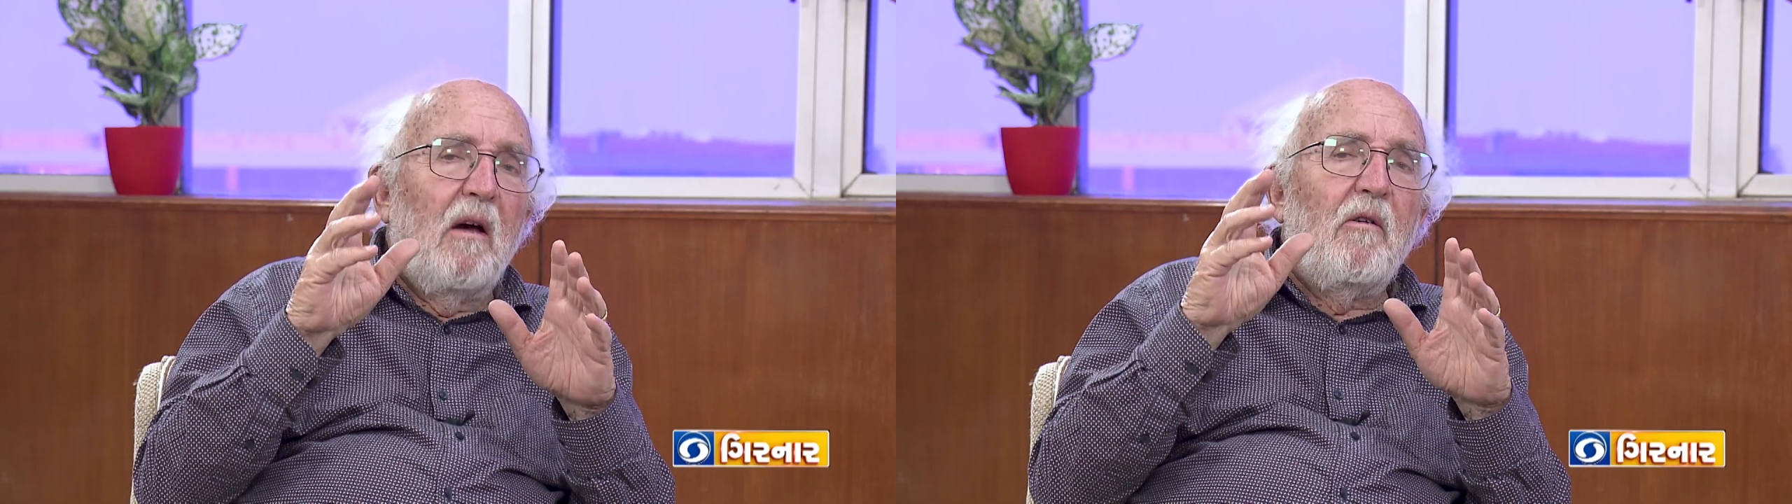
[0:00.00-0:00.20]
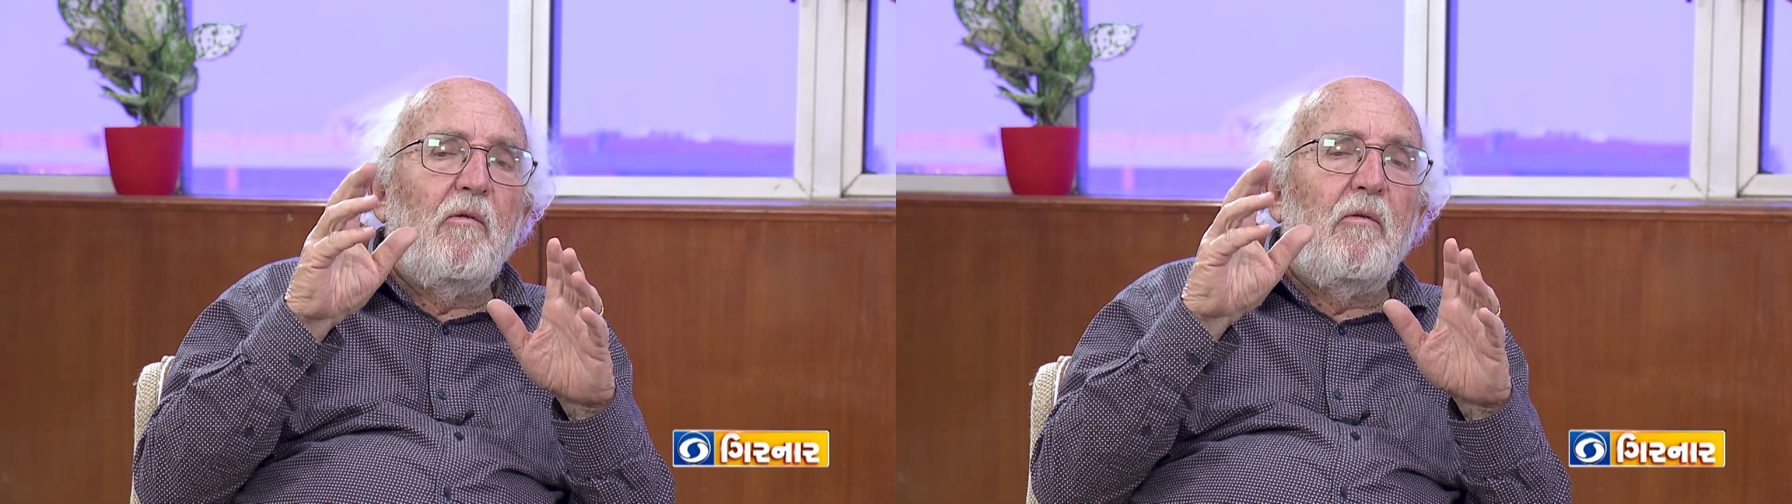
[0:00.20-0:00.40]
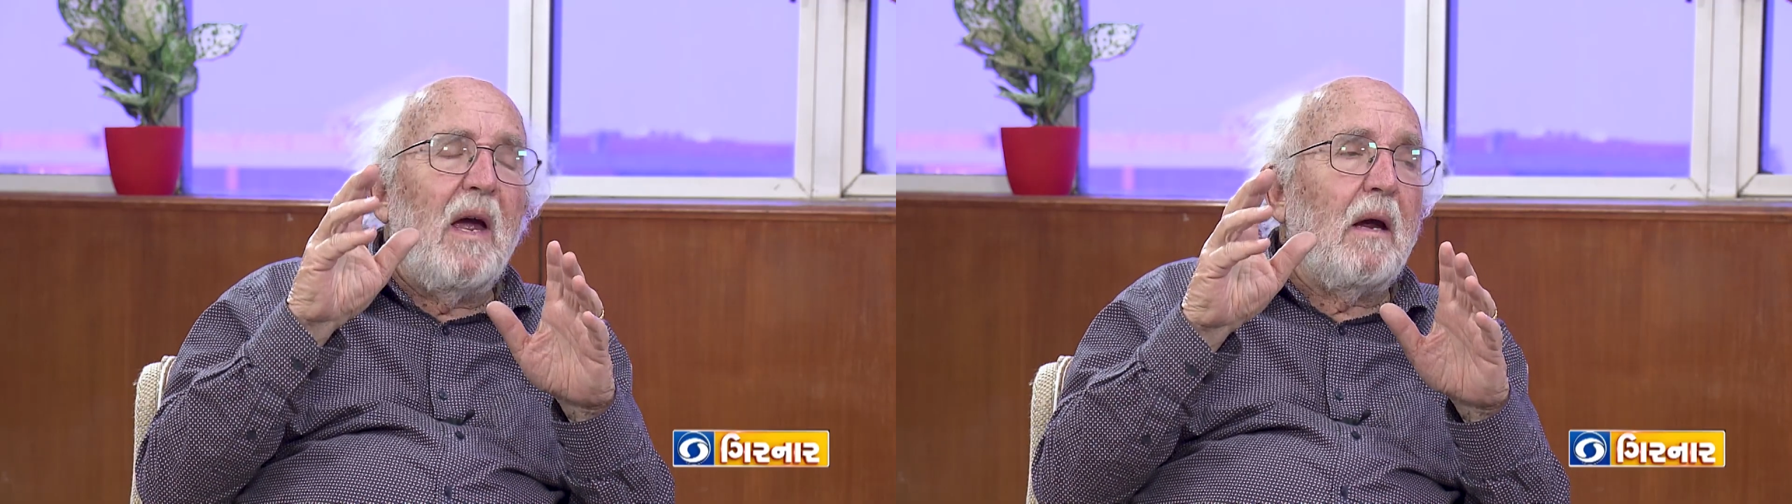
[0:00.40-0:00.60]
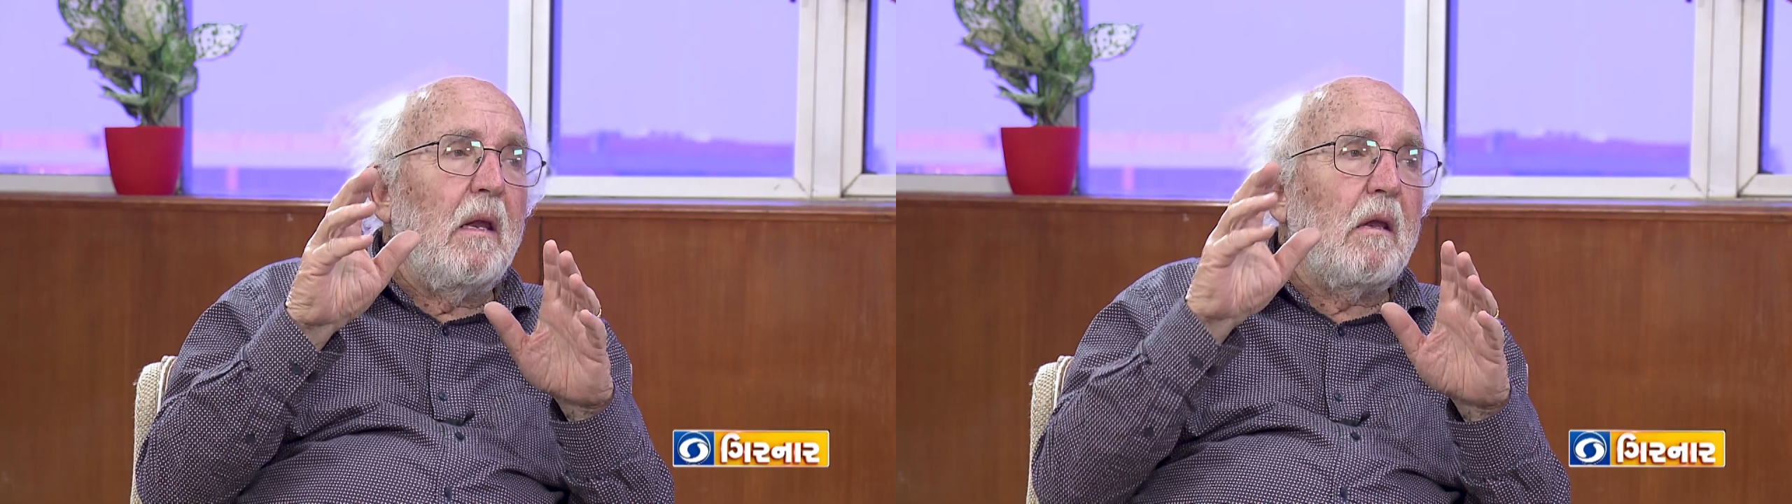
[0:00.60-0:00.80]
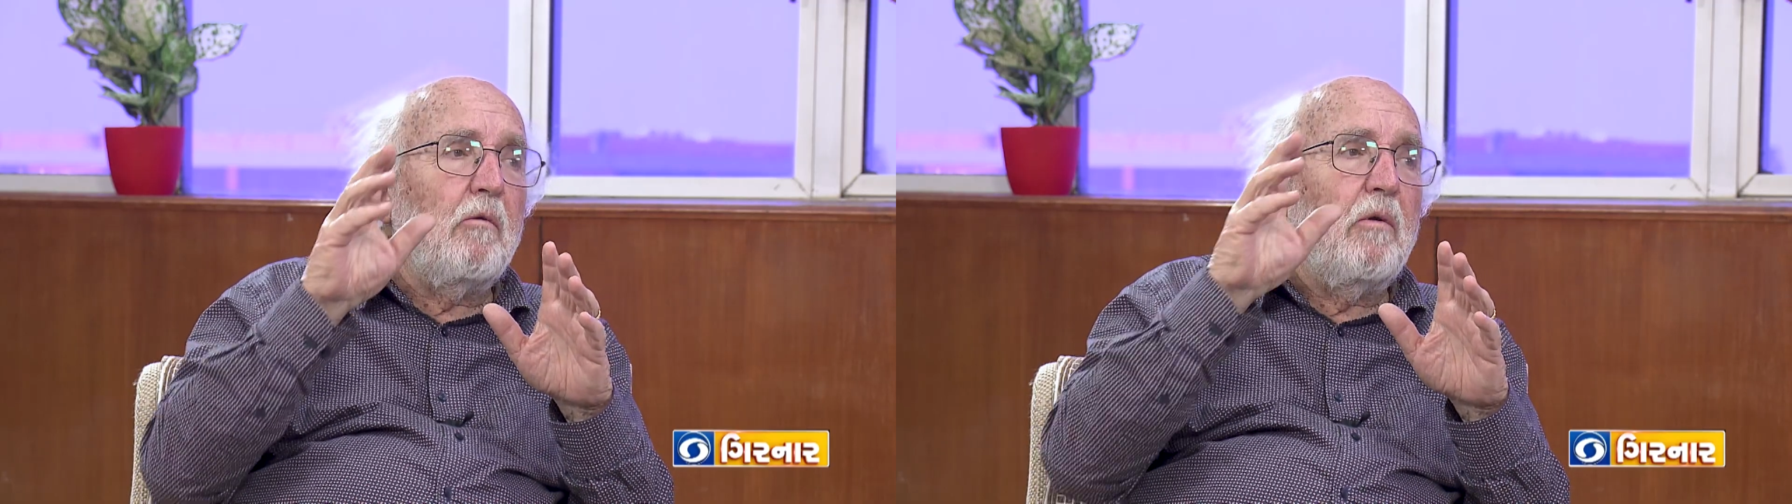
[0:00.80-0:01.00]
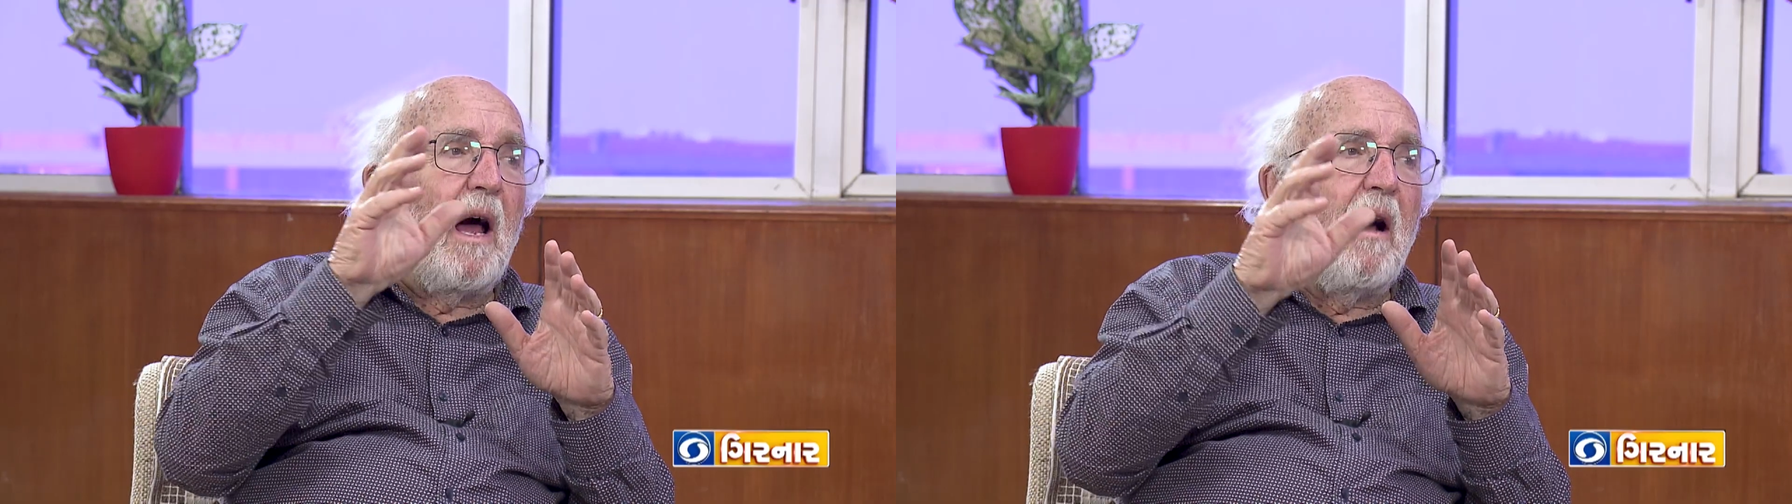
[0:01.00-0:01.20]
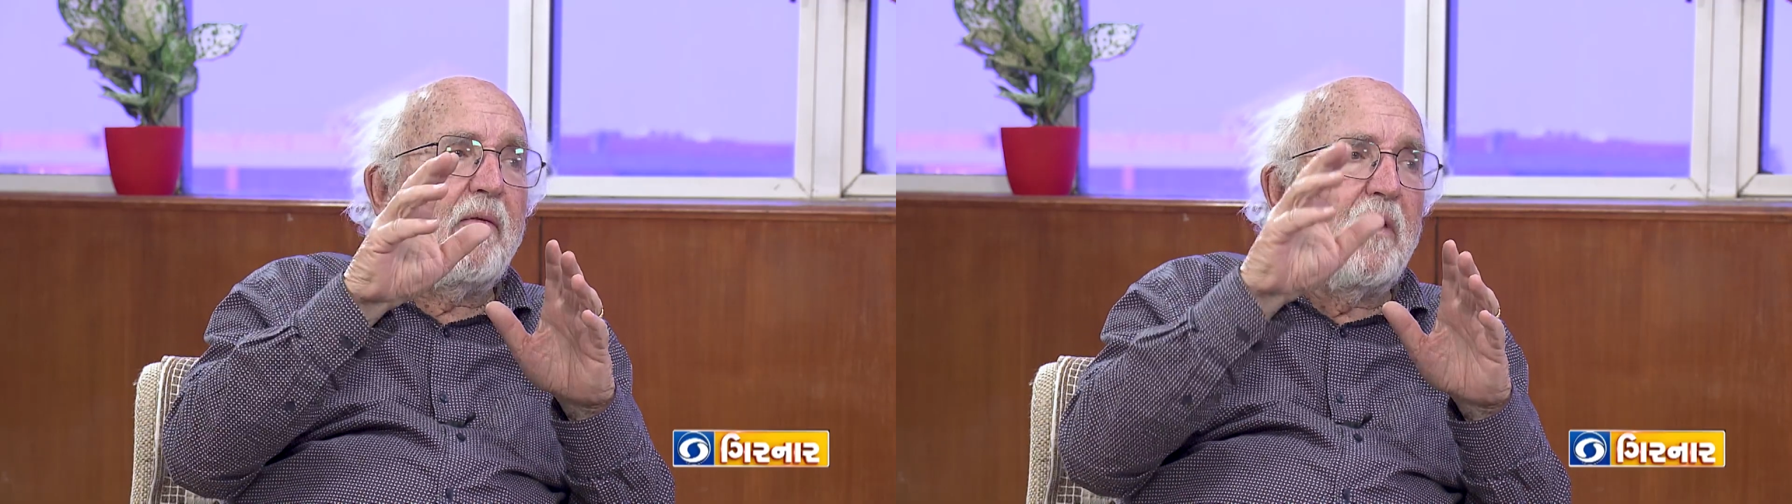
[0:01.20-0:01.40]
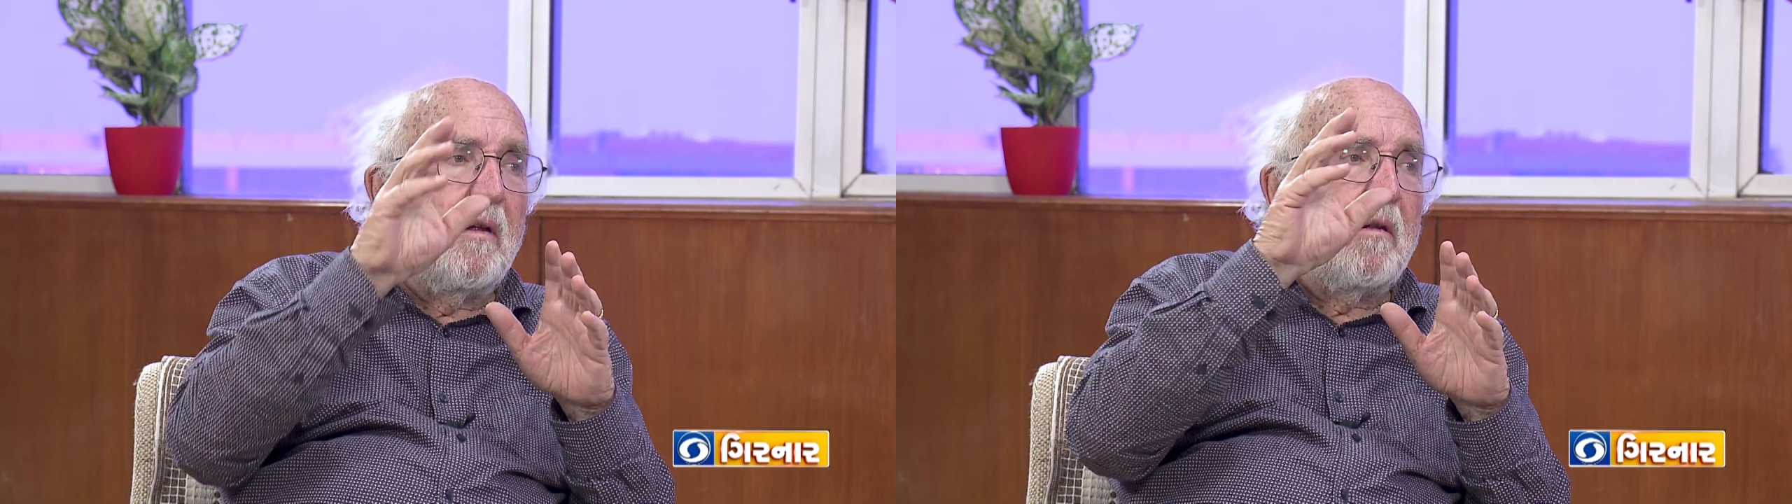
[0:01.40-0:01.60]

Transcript: very soon after